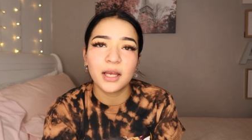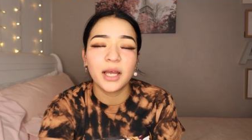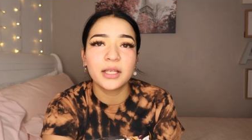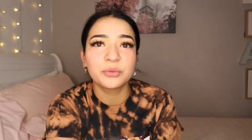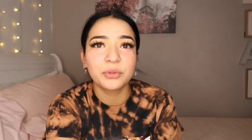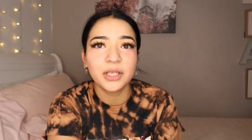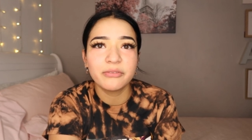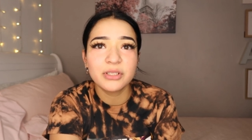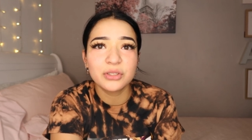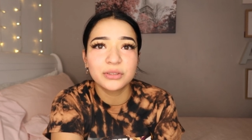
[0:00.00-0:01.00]
and we're
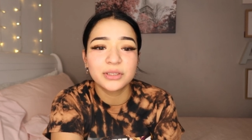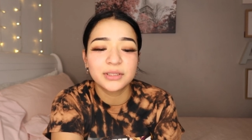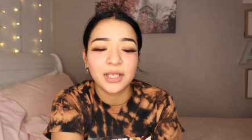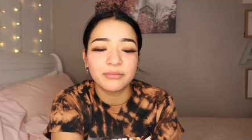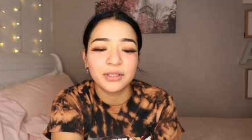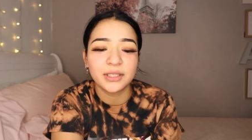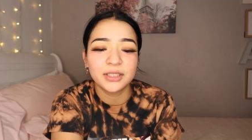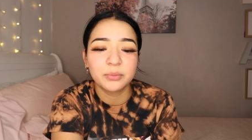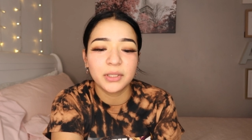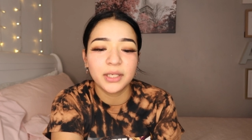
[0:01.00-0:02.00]
leaving till 7
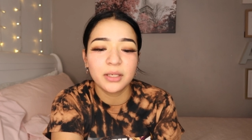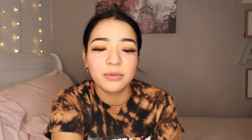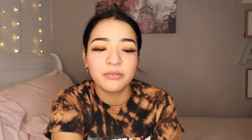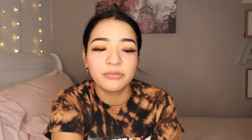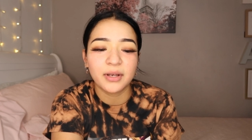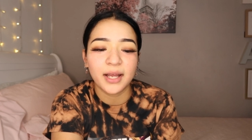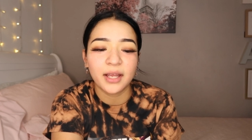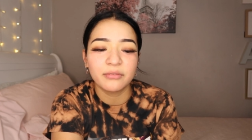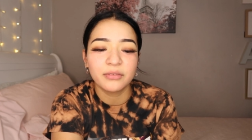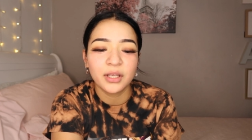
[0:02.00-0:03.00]
it's really gonna be
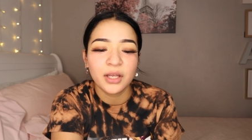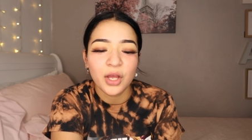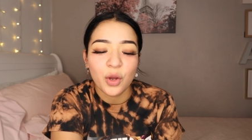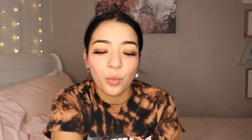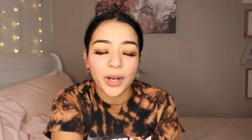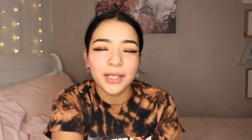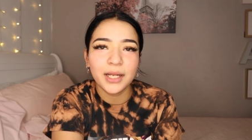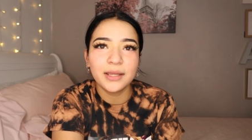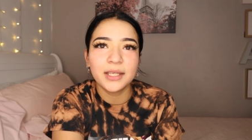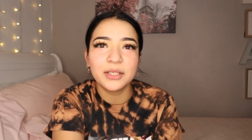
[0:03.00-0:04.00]
5 why
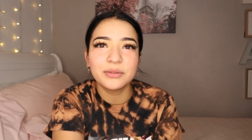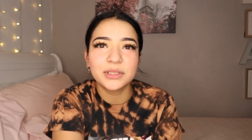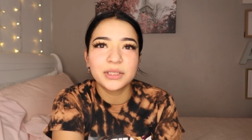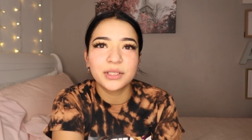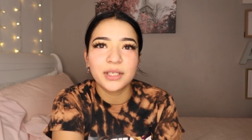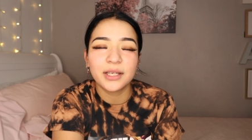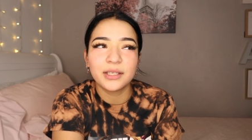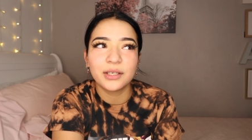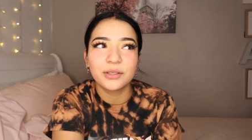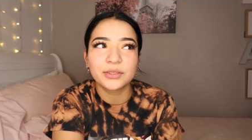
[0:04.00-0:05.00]
did i think it was a good
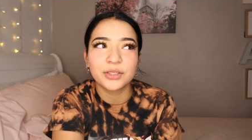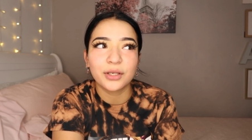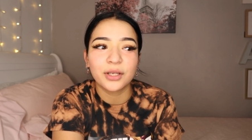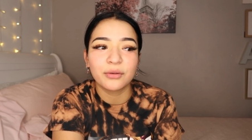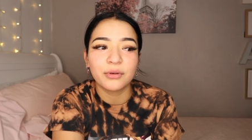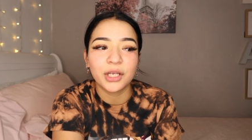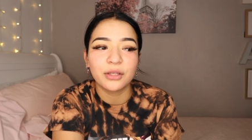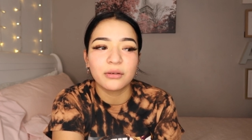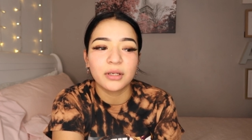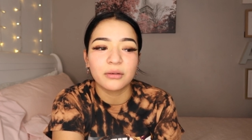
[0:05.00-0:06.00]
idea to start getting
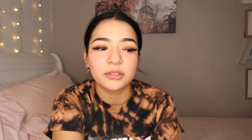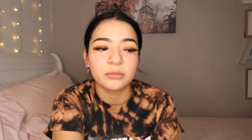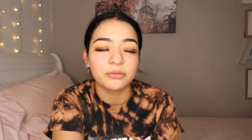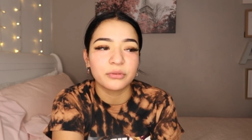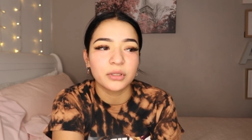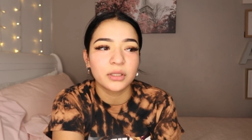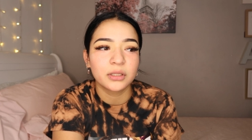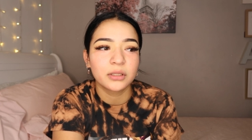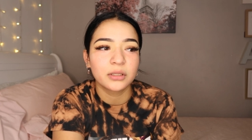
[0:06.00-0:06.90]
ready three hours before